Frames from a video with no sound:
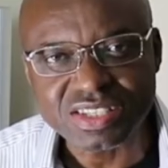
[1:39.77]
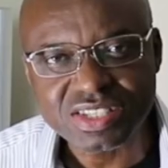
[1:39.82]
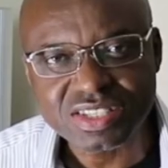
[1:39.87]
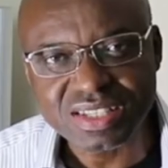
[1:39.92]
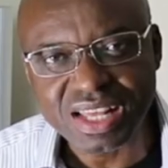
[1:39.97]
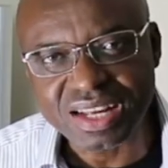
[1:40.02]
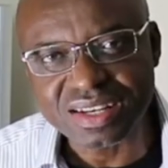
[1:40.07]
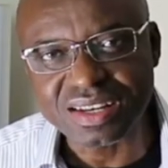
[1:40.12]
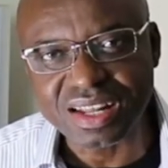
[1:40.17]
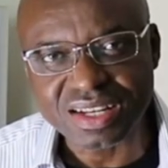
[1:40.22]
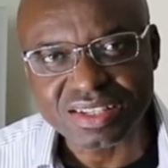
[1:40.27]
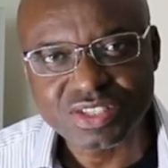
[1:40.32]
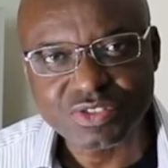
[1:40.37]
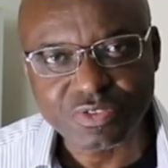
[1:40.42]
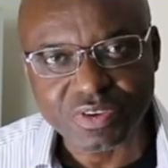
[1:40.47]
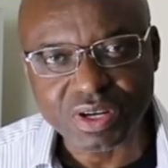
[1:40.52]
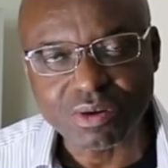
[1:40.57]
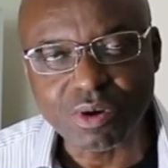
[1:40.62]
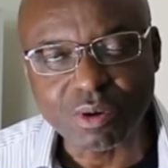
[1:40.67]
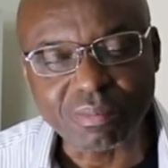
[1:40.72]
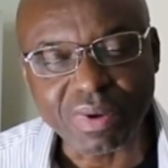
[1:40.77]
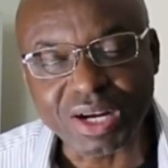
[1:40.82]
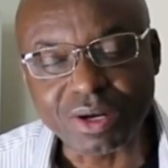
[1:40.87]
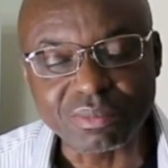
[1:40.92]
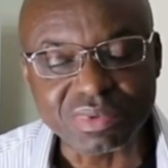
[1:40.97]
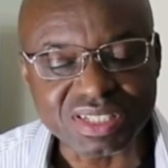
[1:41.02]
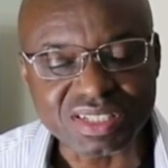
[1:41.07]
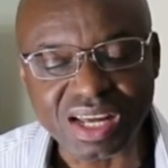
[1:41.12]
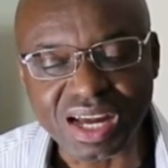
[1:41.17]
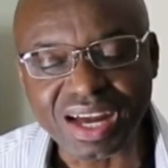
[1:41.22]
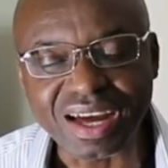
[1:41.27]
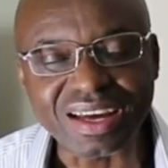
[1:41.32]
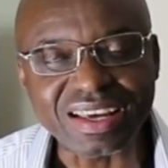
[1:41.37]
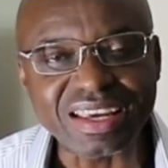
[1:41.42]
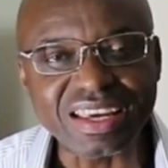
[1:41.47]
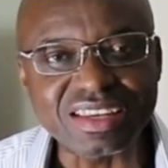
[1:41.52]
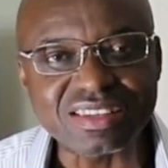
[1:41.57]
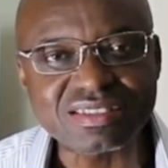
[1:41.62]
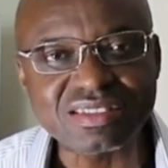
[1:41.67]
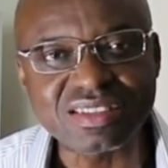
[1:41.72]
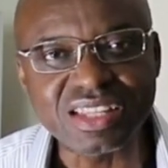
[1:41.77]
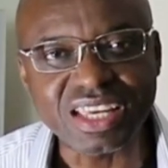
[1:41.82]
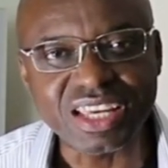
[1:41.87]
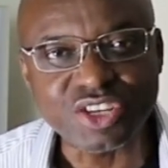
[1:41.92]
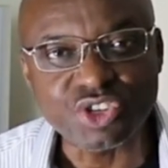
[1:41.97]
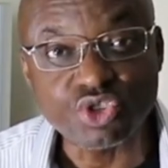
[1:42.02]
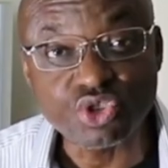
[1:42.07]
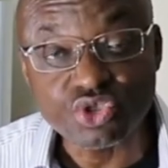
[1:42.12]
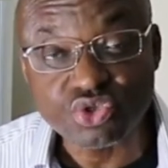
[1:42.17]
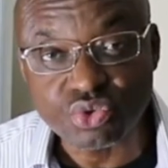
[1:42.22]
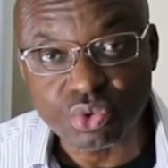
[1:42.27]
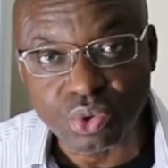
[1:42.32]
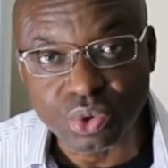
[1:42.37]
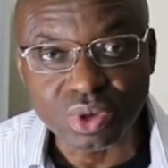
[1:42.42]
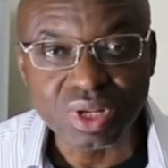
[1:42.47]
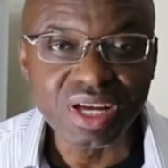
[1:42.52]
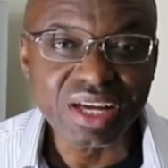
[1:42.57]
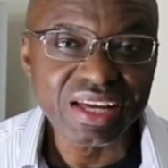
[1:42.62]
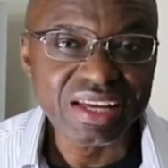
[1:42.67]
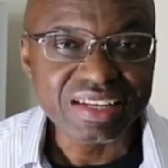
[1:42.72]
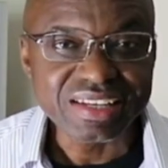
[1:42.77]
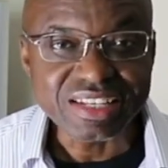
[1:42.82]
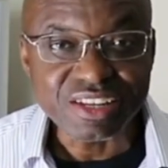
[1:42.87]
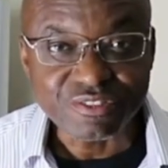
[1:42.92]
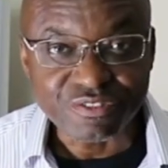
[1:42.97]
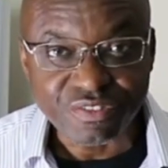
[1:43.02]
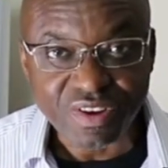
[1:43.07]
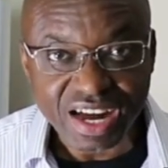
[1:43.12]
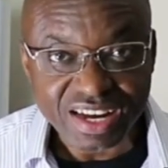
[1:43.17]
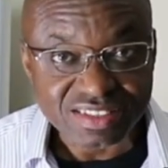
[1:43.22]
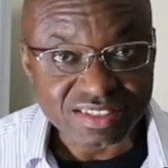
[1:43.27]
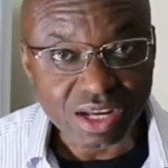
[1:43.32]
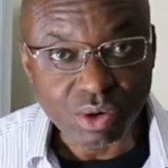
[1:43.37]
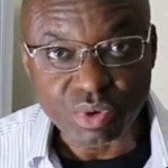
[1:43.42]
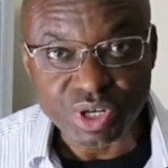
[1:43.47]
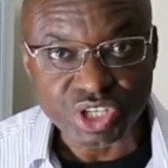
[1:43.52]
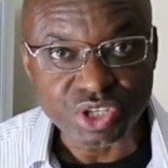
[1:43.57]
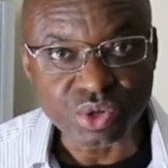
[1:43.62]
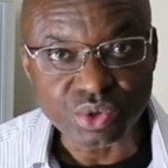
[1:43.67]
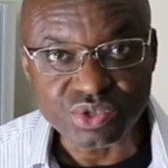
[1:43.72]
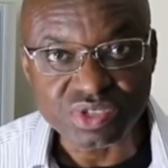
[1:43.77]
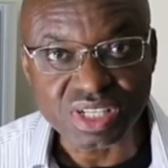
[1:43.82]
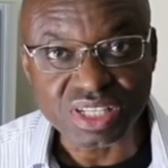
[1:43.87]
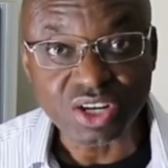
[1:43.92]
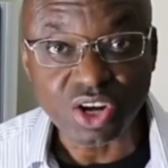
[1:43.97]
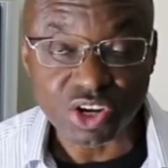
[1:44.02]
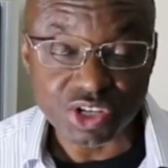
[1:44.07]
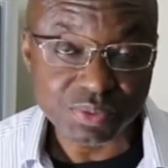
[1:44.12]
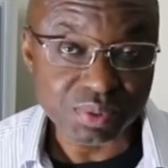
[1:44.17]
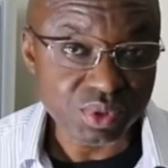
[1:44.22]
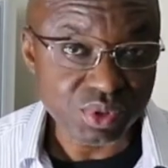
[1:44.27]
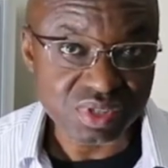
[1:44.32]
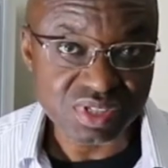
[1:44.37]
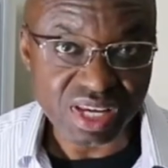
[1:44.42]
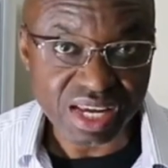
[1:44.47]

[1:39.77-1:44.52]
the standard sphygmomanometer is the usual device that we use in hospital